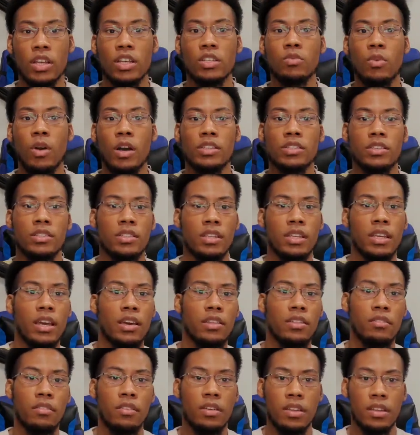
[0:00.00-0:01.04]
let's watch this
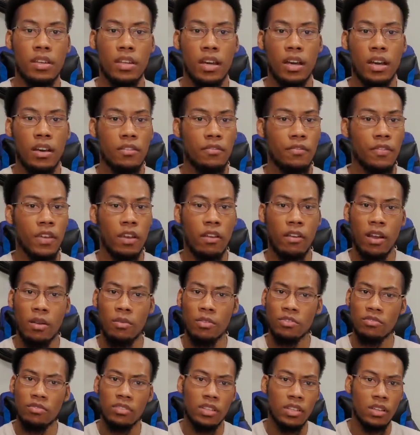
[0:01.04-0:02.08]
together and figure out
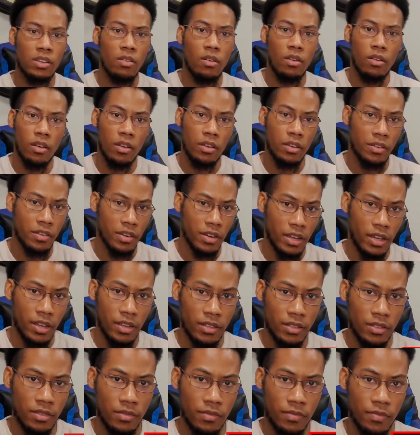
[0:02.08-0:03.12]
what's really going on here,
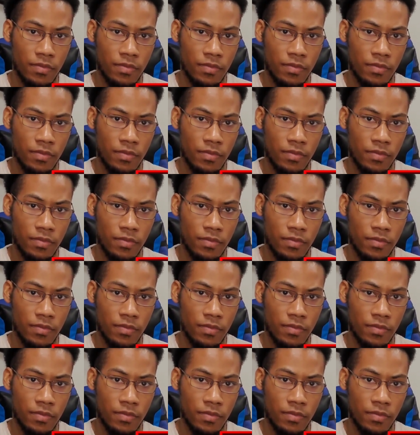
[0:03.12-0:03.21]
guys.